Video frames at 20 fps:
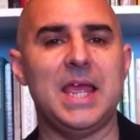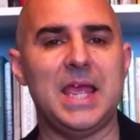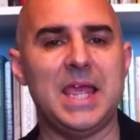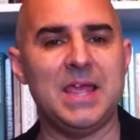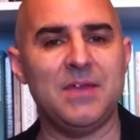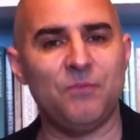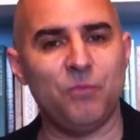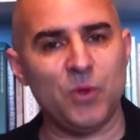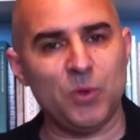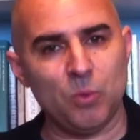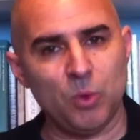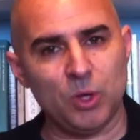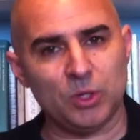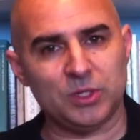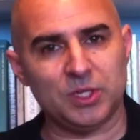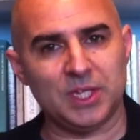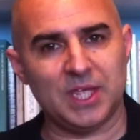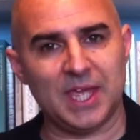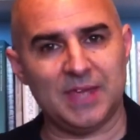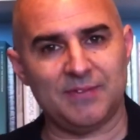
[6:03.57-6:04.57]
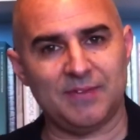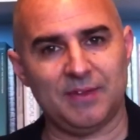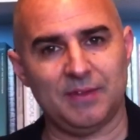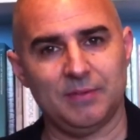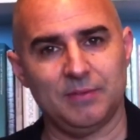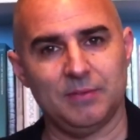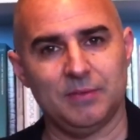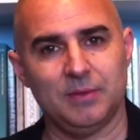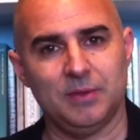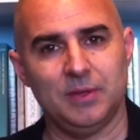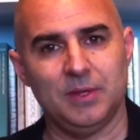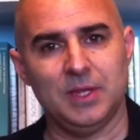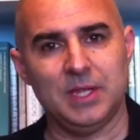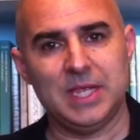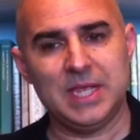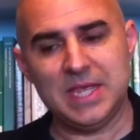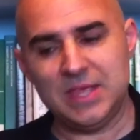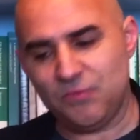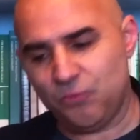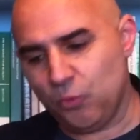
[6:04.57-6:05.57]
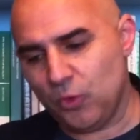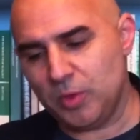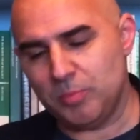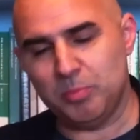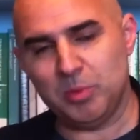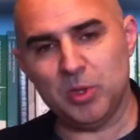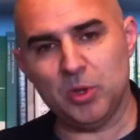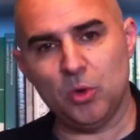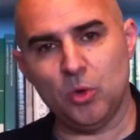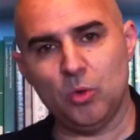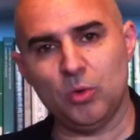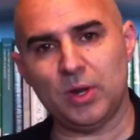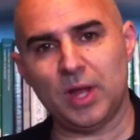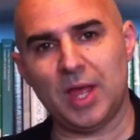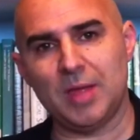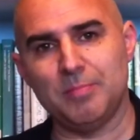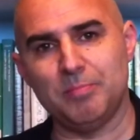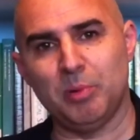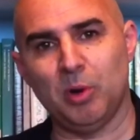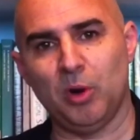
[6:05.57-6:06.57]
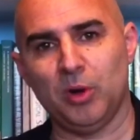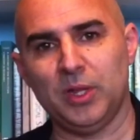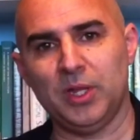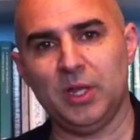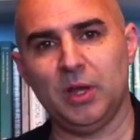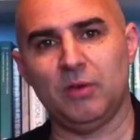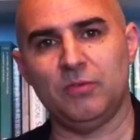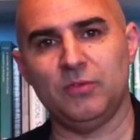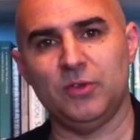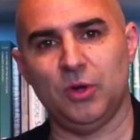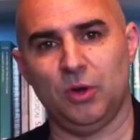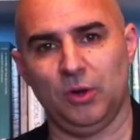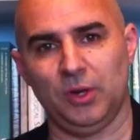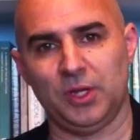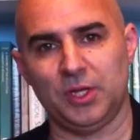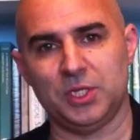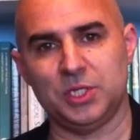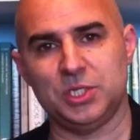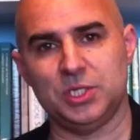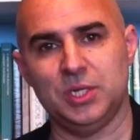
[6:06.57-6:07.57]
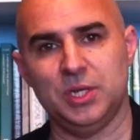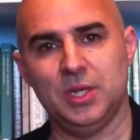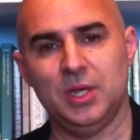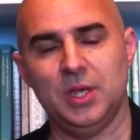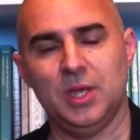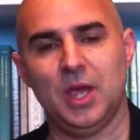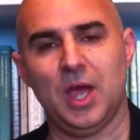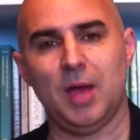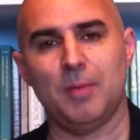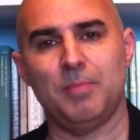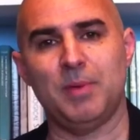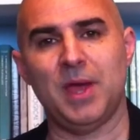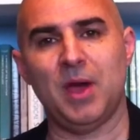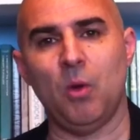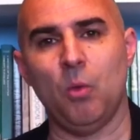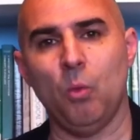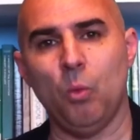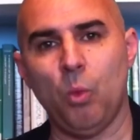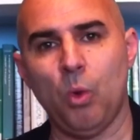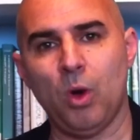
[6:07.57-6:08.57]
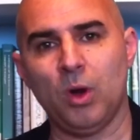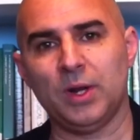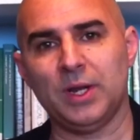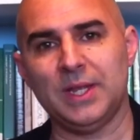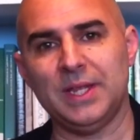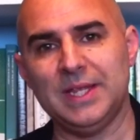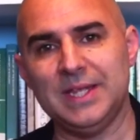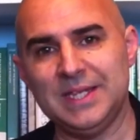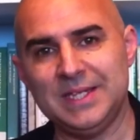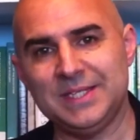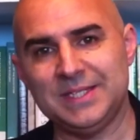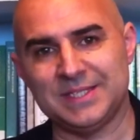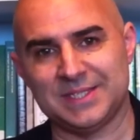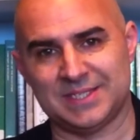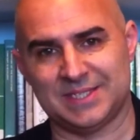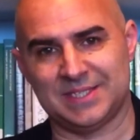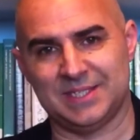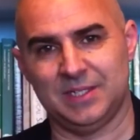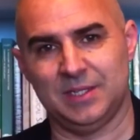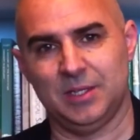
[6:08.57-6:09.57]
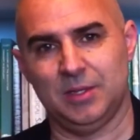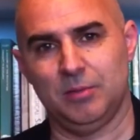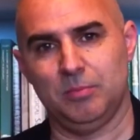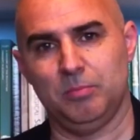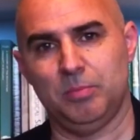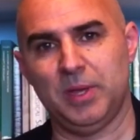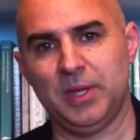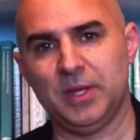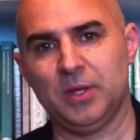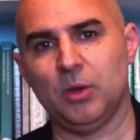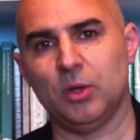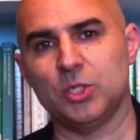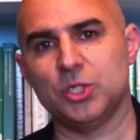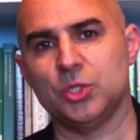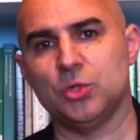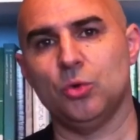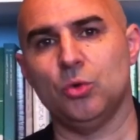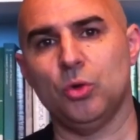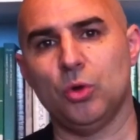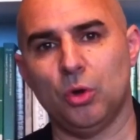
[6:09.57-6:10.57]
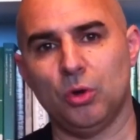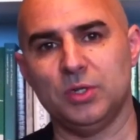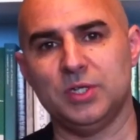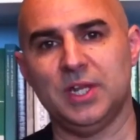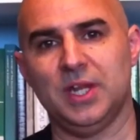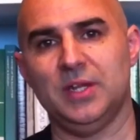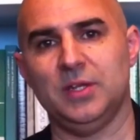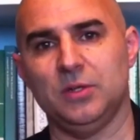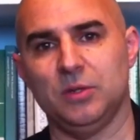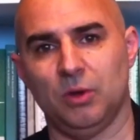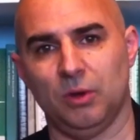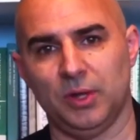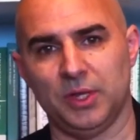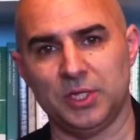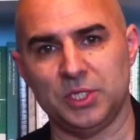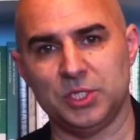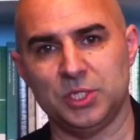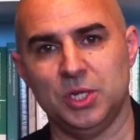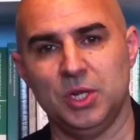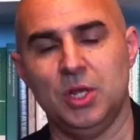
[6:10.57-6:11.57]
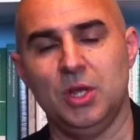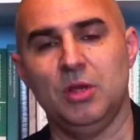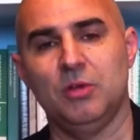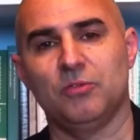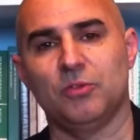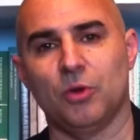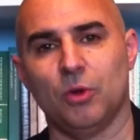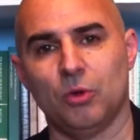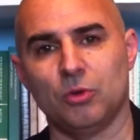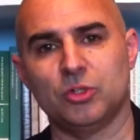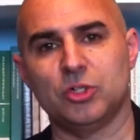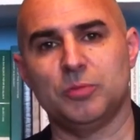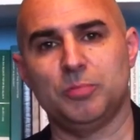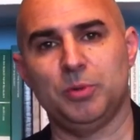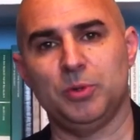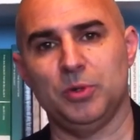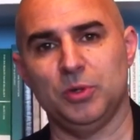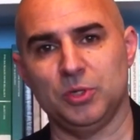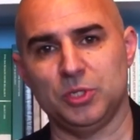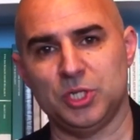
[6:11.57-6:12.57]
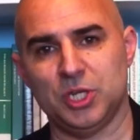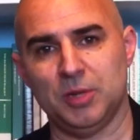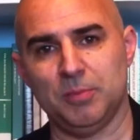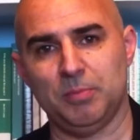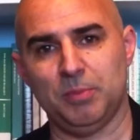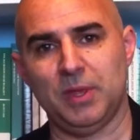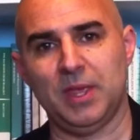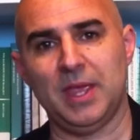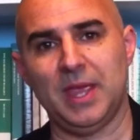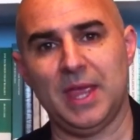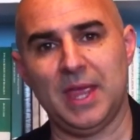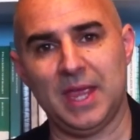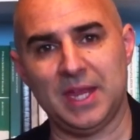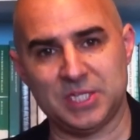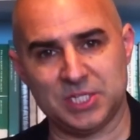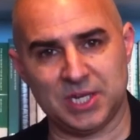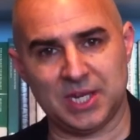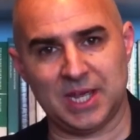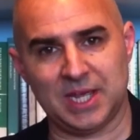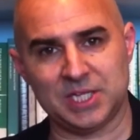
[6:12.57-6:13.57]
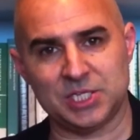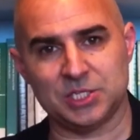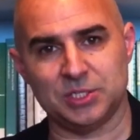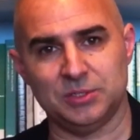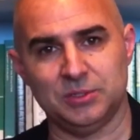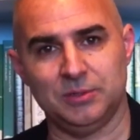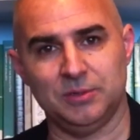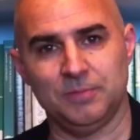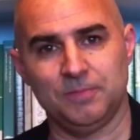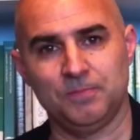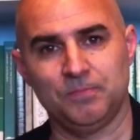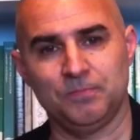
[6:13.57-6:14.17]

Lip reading: If we work together, if we build a body of knowledge about what is pedagogical content knowledge for entrepreneurship education,